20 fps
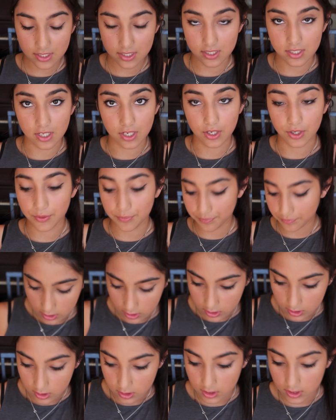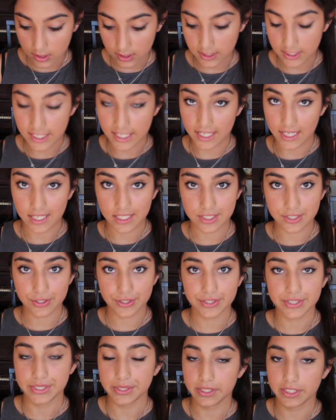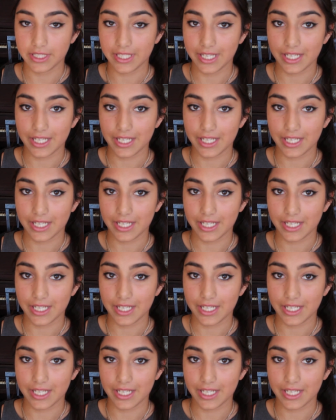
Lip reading: So yeah, I started doing